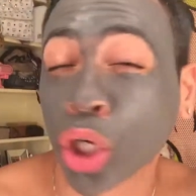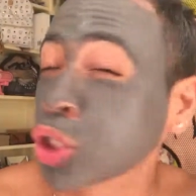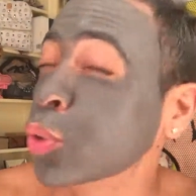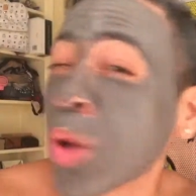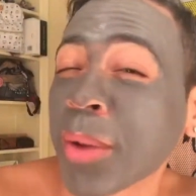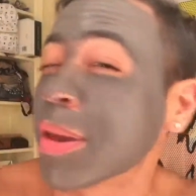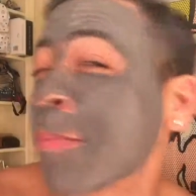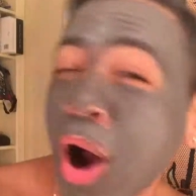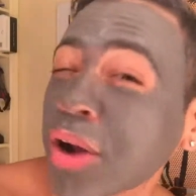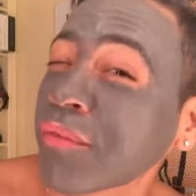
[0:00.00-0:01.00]
Do you want to be a
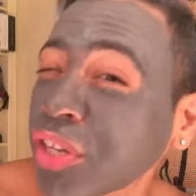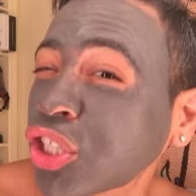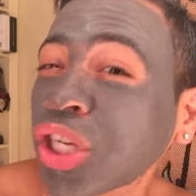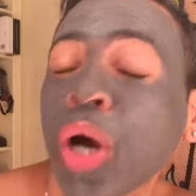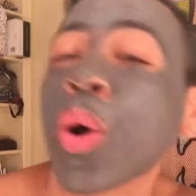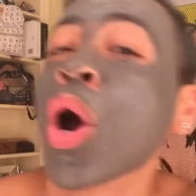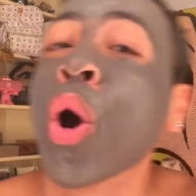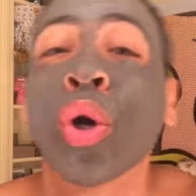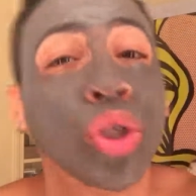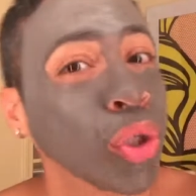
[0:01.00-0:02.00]
part of this show,
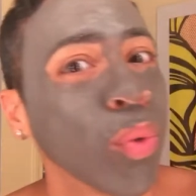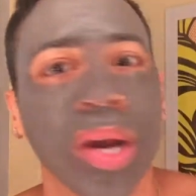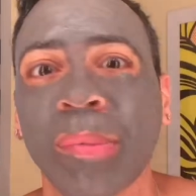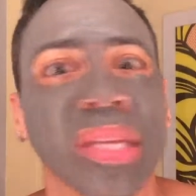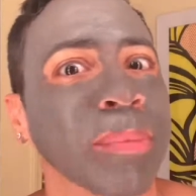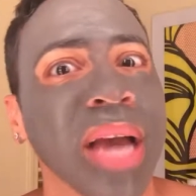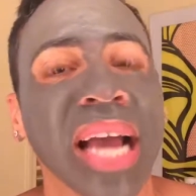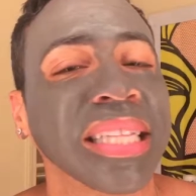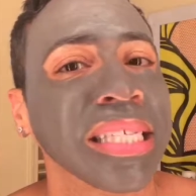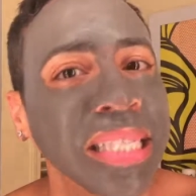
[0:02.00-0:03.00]
or do you want to be
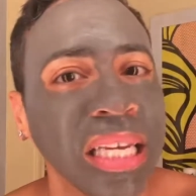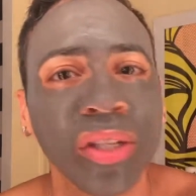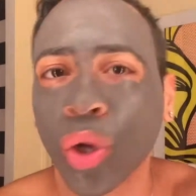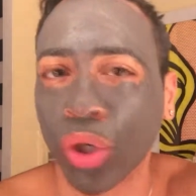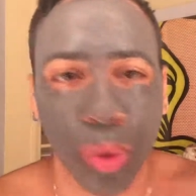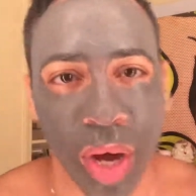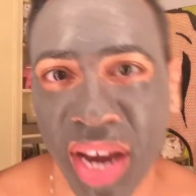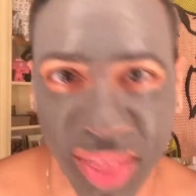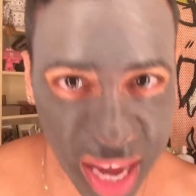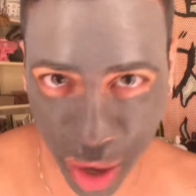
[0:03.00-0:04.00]
behind the scenes, or you want
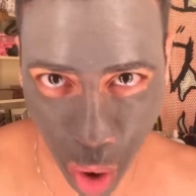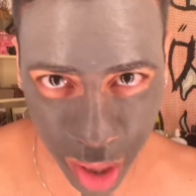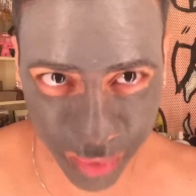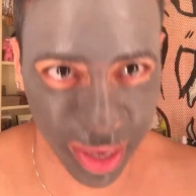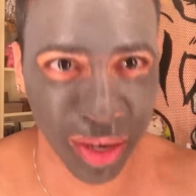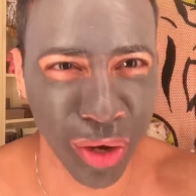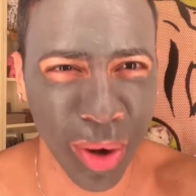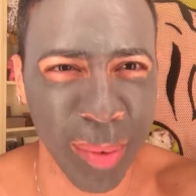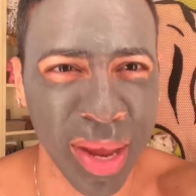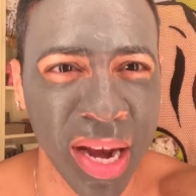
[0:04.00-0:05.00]
nothing at all of it? You know
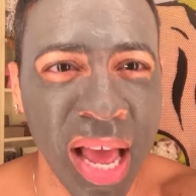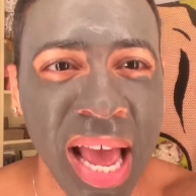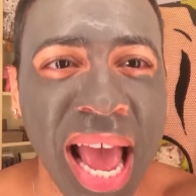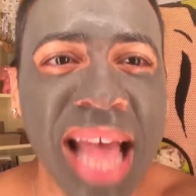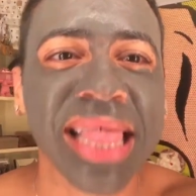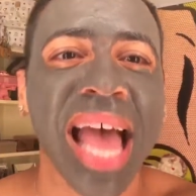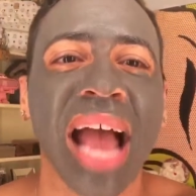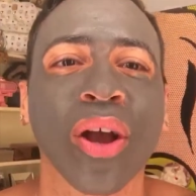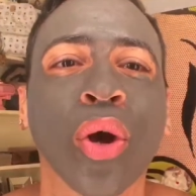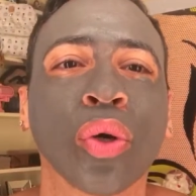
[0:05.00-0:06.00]
what I mean? And
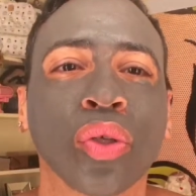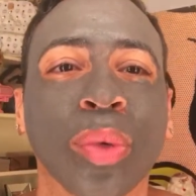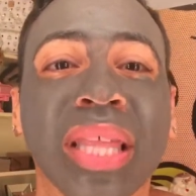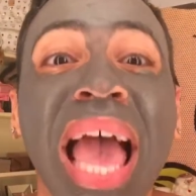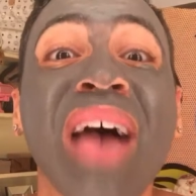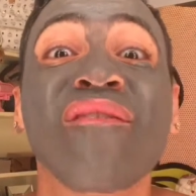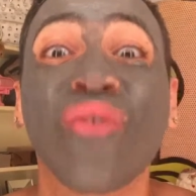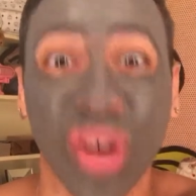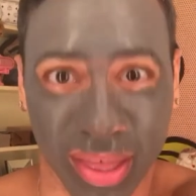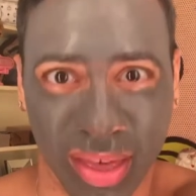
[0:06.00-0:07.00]
that goes with
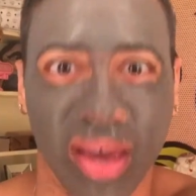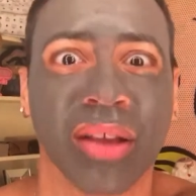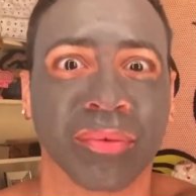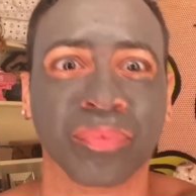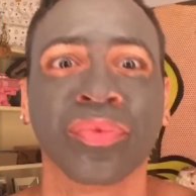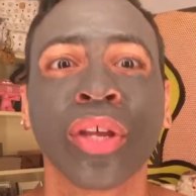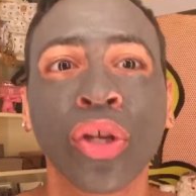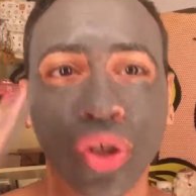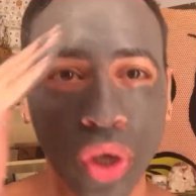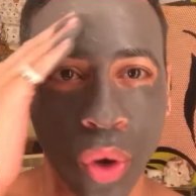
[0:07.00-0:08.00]
everything.
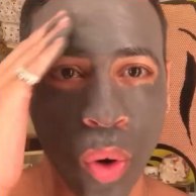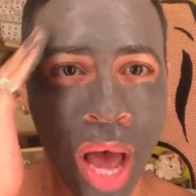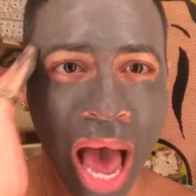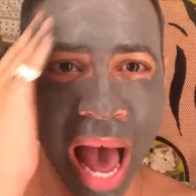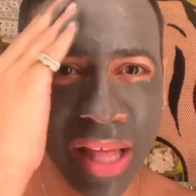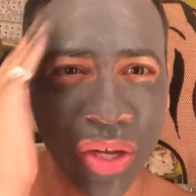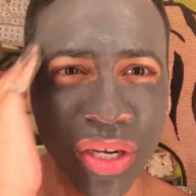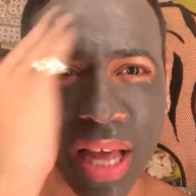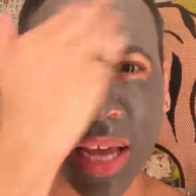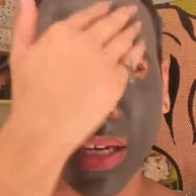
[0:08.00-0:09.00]
So I
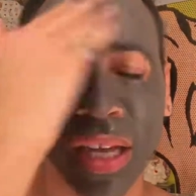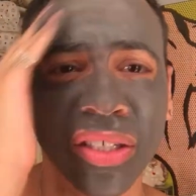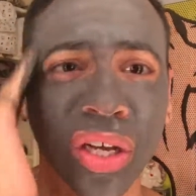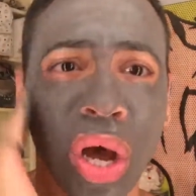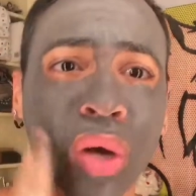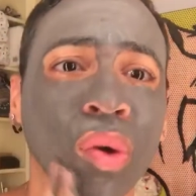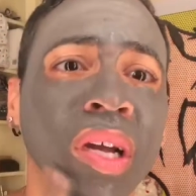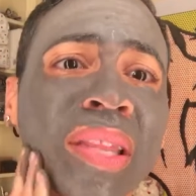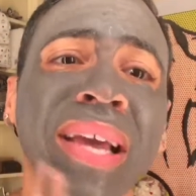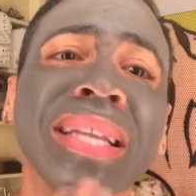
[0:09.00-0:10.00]
learned that as a long
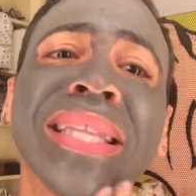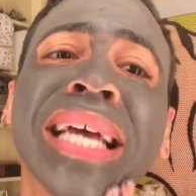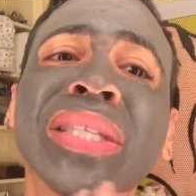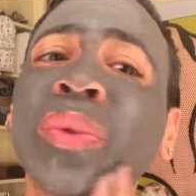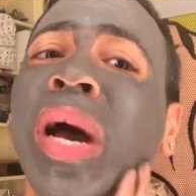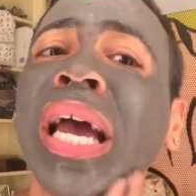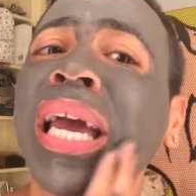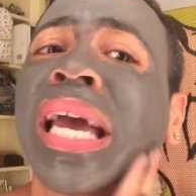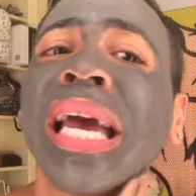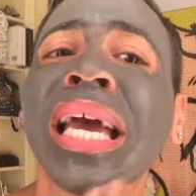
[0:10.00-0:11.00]
run, that's
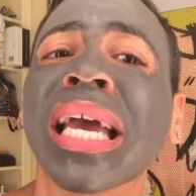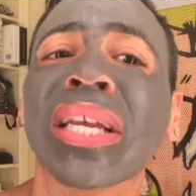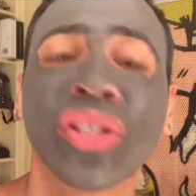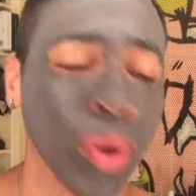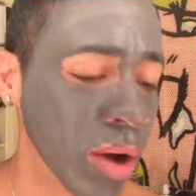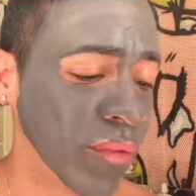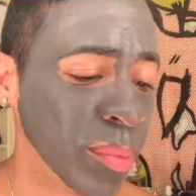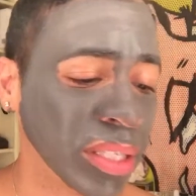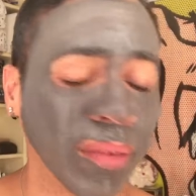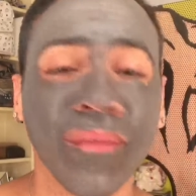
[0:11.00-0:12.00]
why it's so hard for
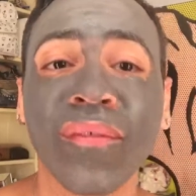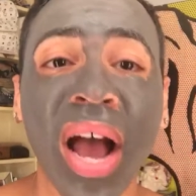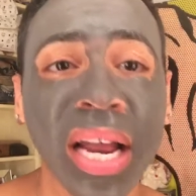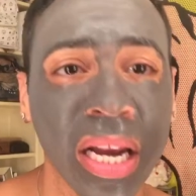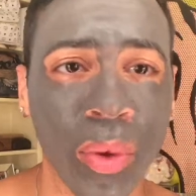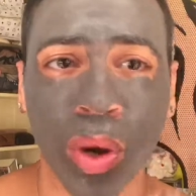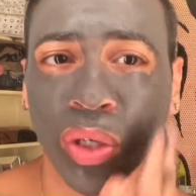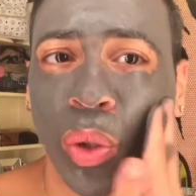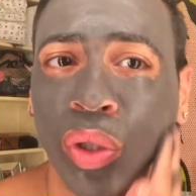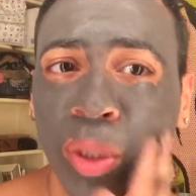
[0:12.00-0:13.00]
me to find
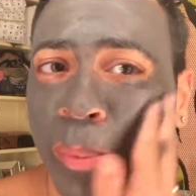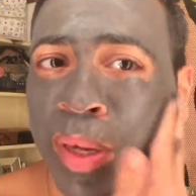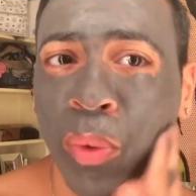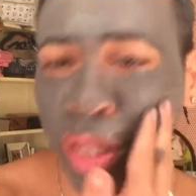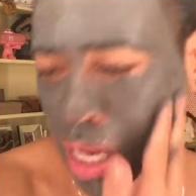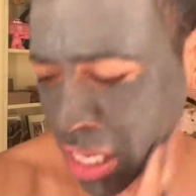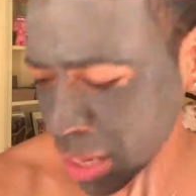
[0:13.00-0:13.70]
anyone or to be with it.